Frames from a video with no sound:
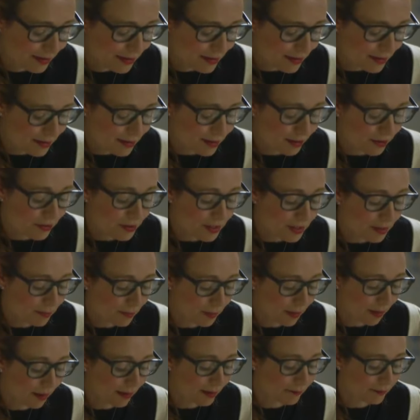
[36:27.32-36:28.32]
so
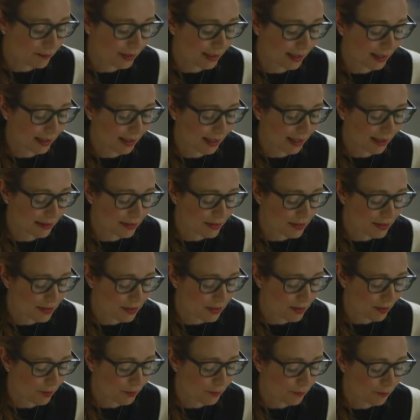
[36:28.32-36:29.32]
sublimely and
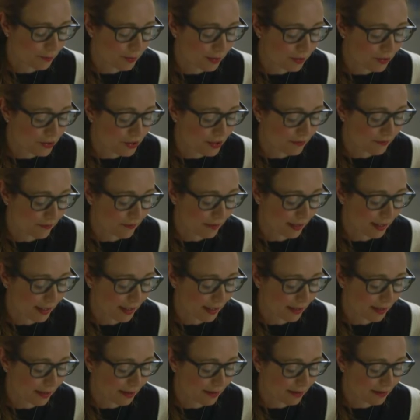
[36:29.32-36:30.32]
so
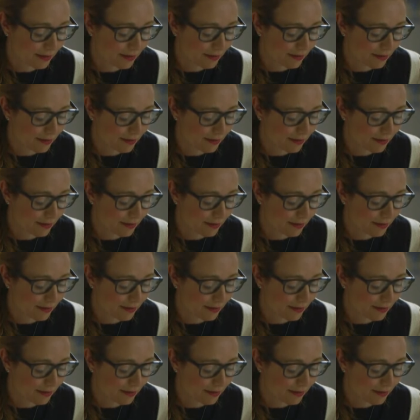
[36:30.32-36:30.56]
beautifully